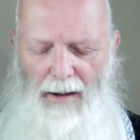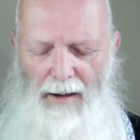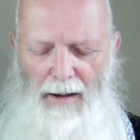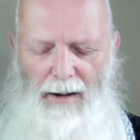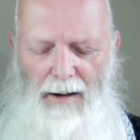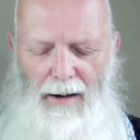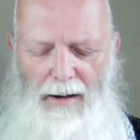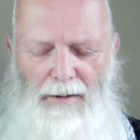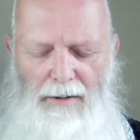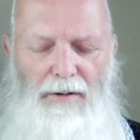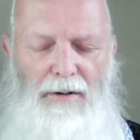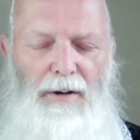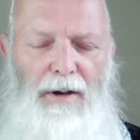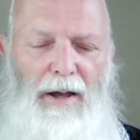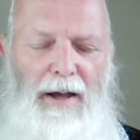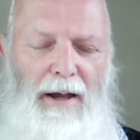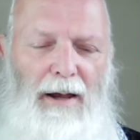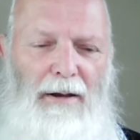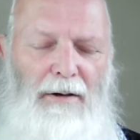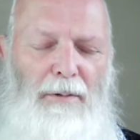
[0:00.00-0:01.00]
are
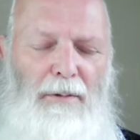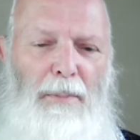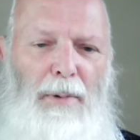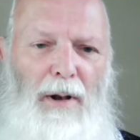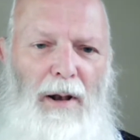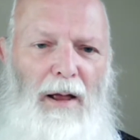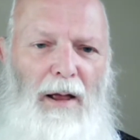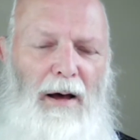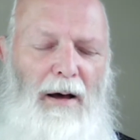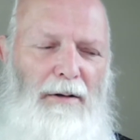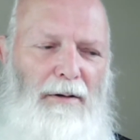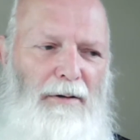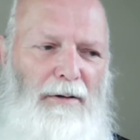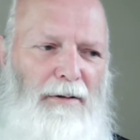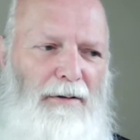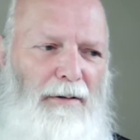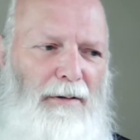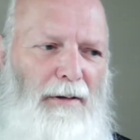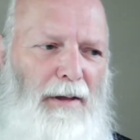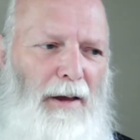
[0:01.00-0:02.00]
to eat plants.